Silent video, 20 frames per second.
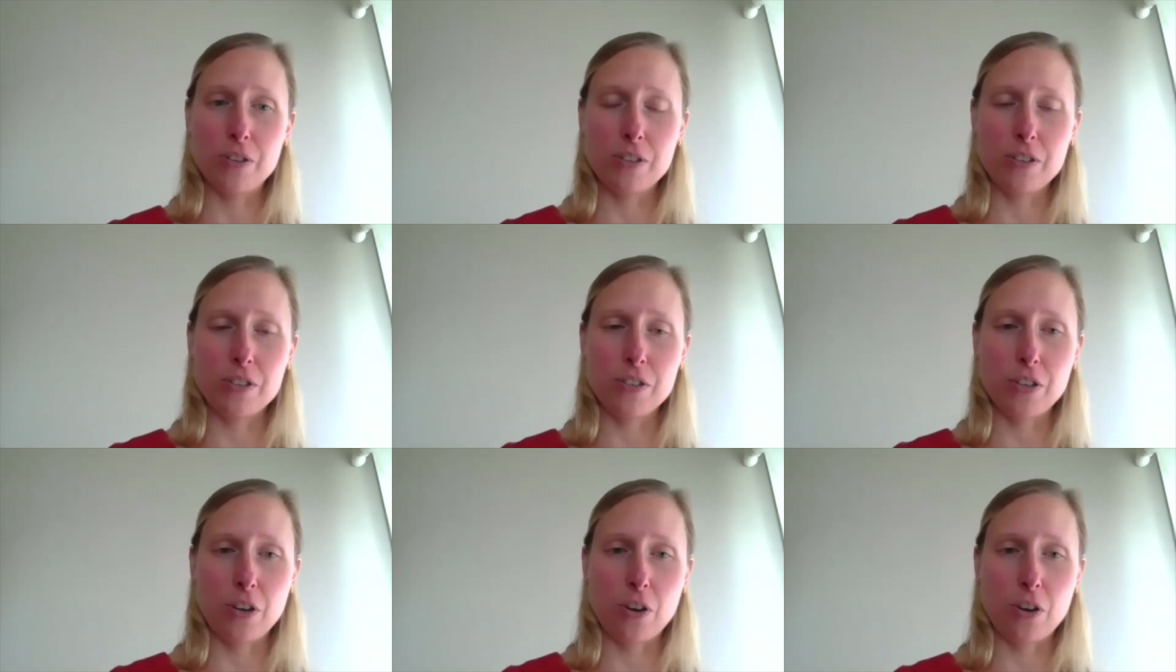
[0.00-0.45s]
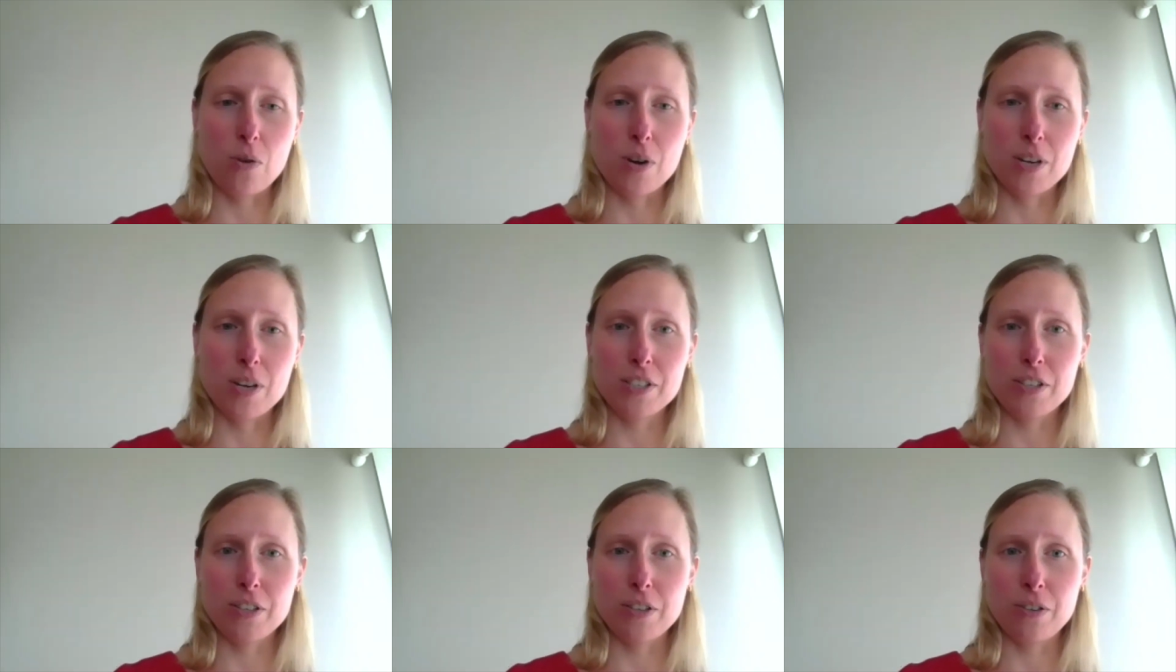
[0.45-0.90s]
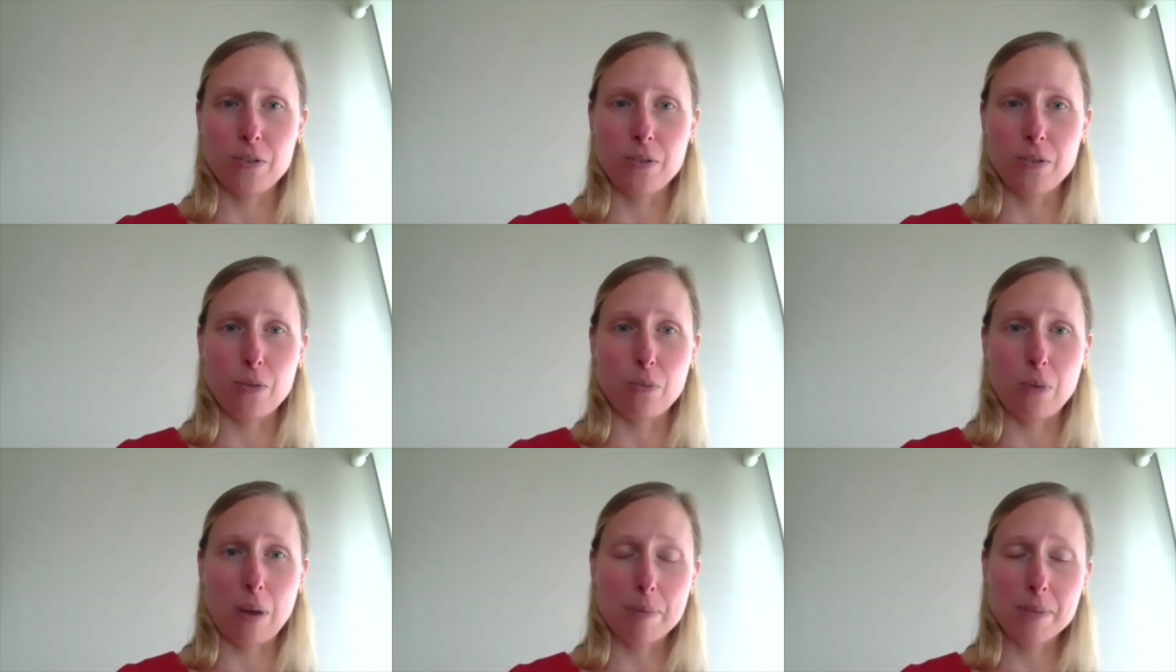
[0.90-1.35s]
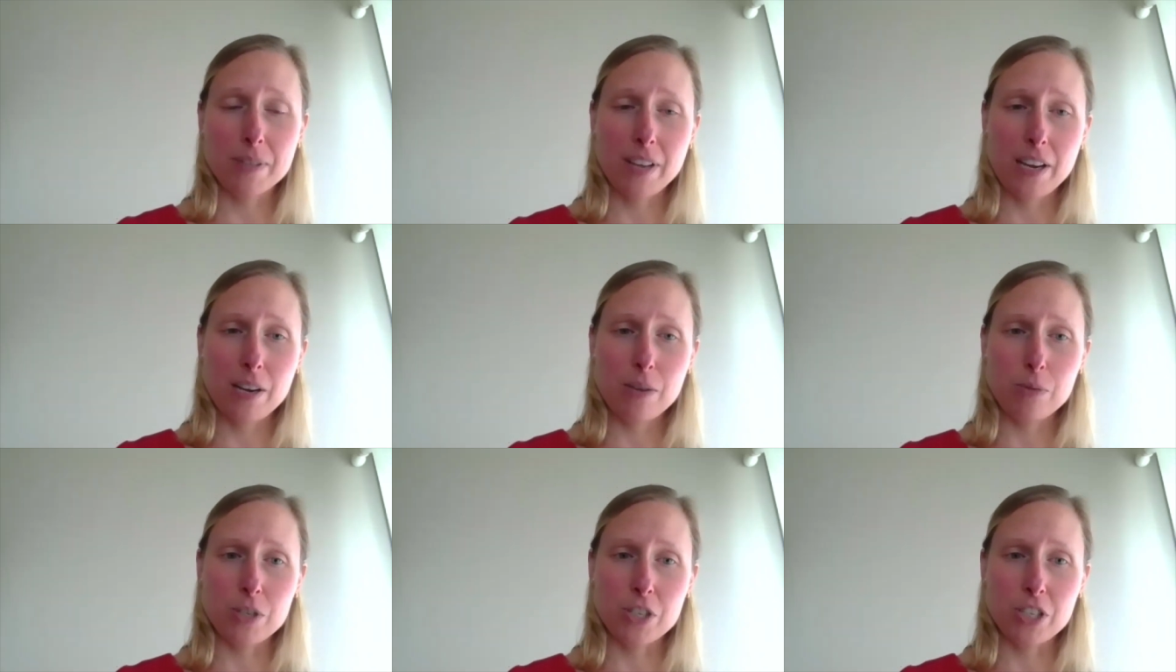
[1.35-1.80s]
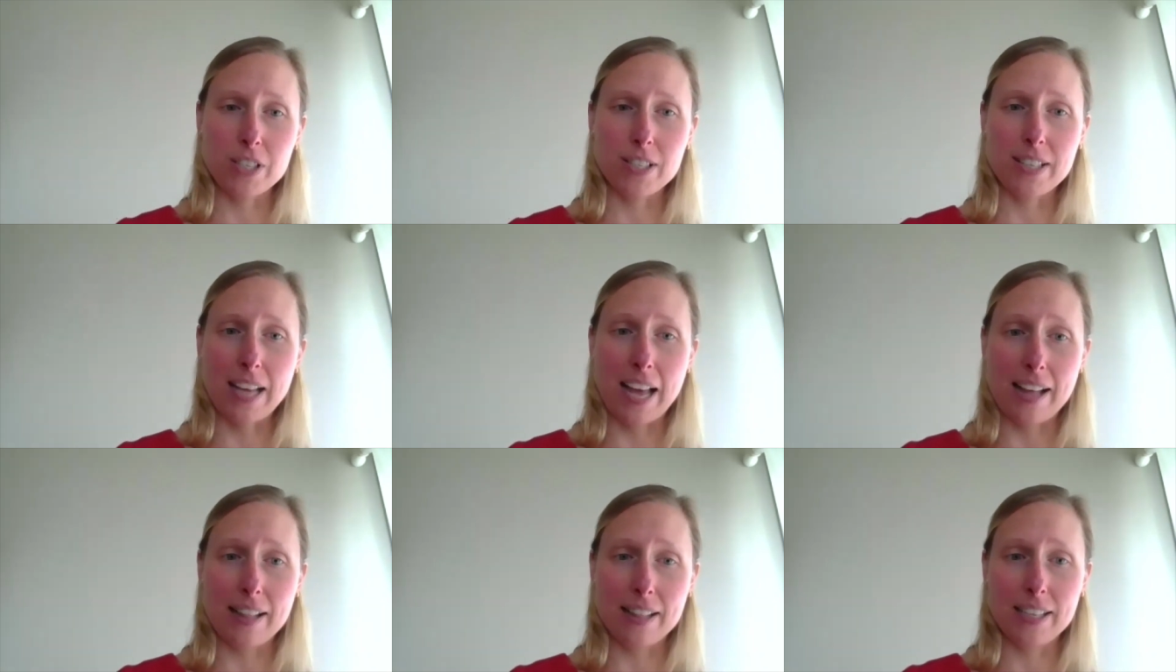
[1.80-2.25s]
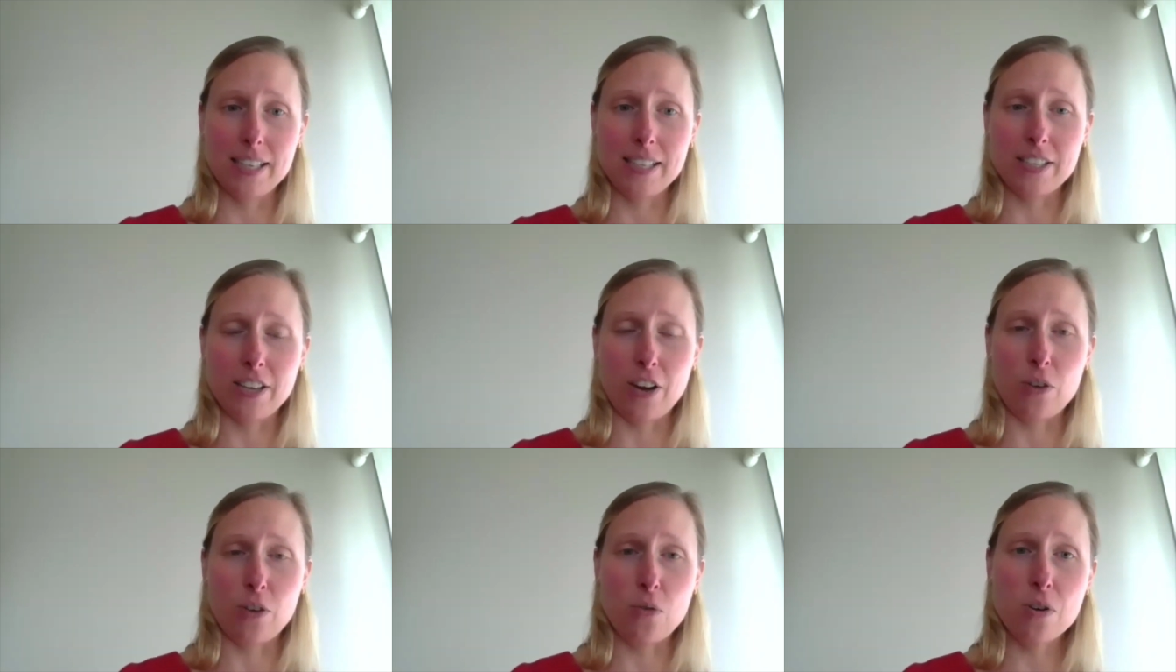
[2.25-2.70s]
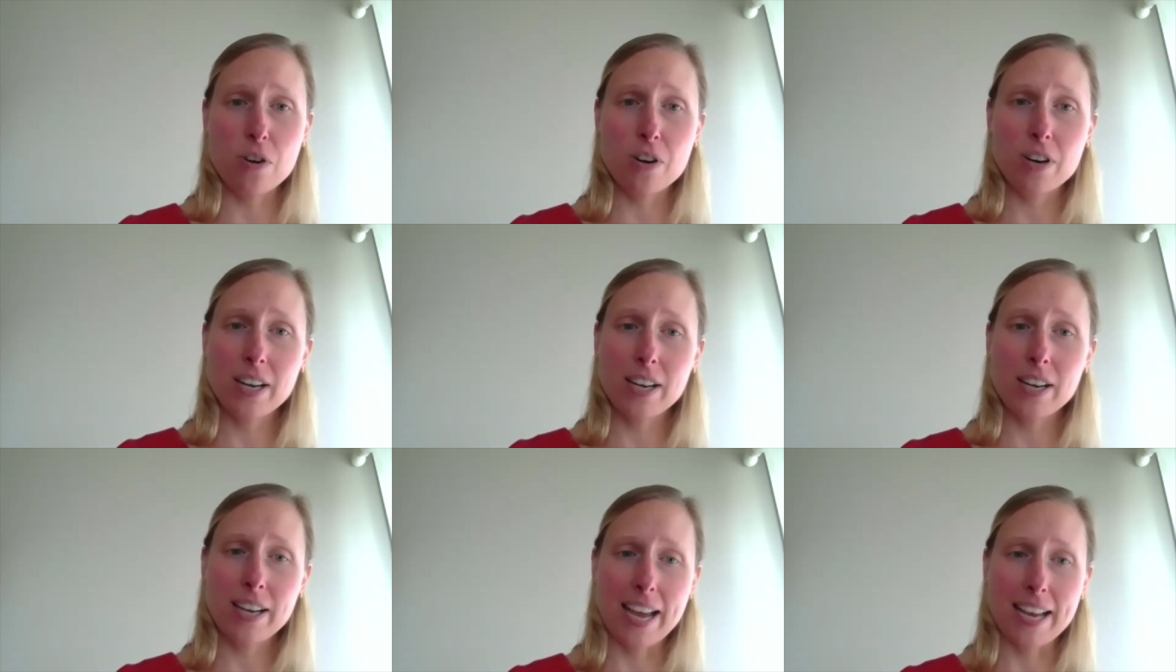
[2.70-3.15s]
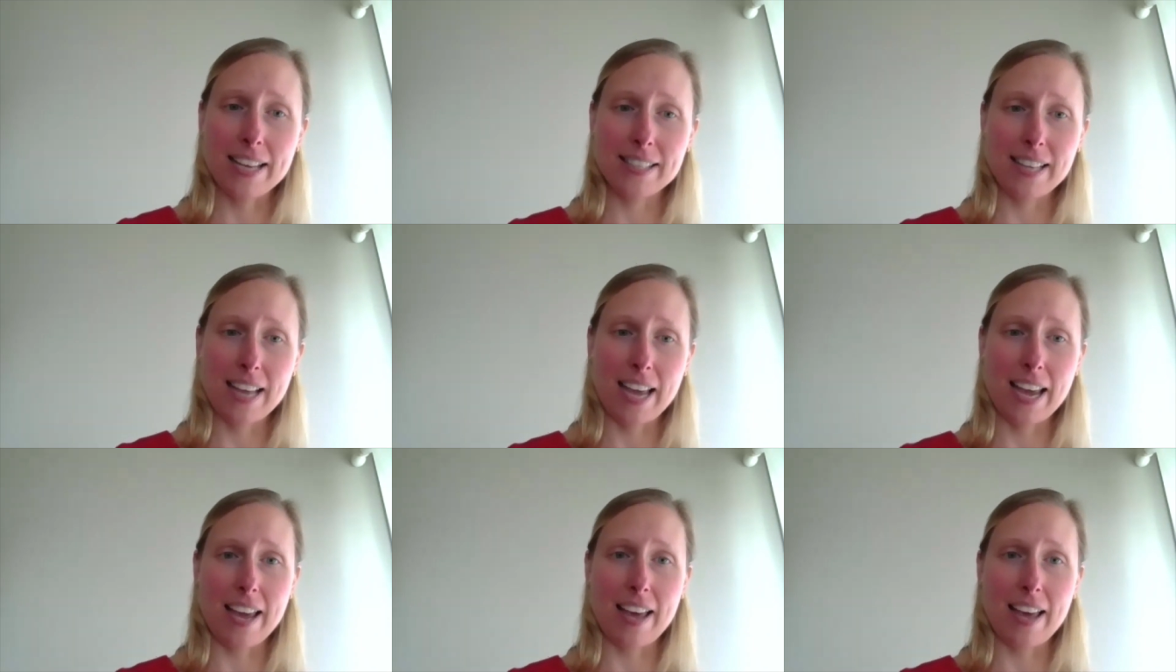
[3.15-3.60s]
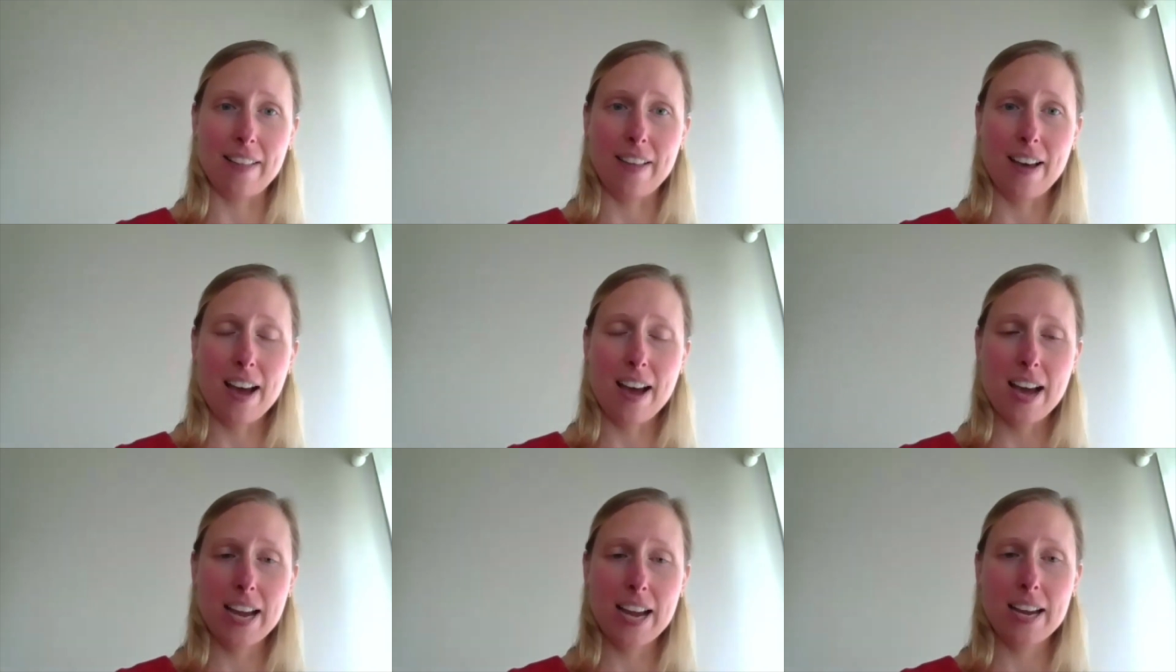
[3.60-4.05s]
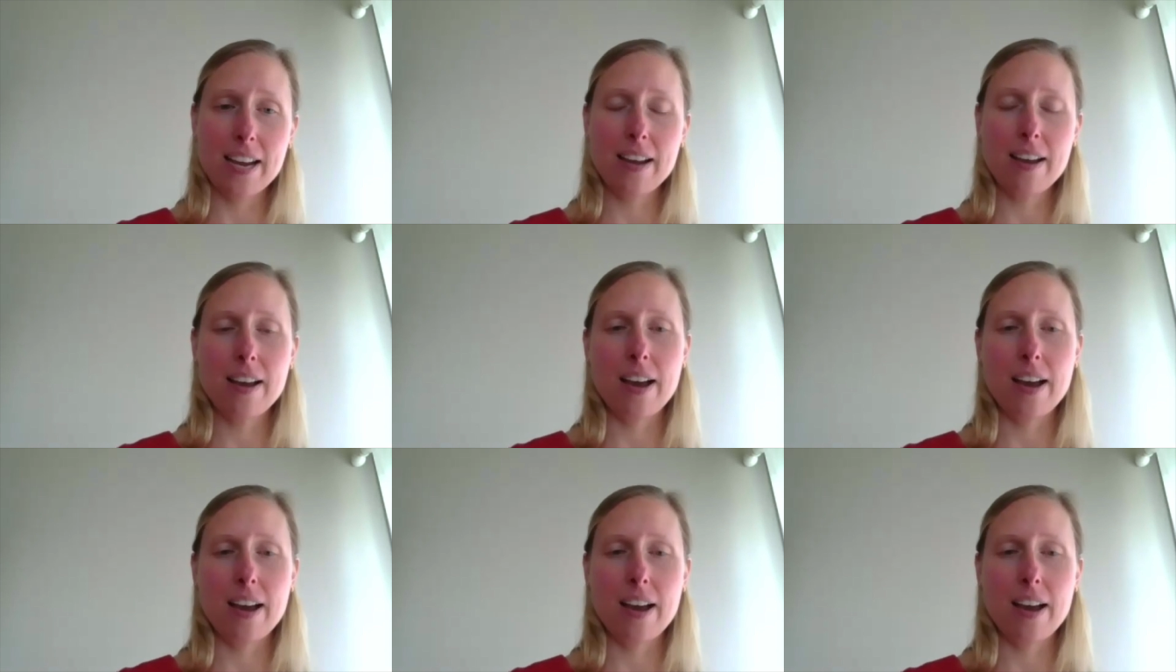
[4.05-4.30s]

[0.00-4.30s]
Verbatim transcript: to go onto the website, which is sali.org, S-A-L-I,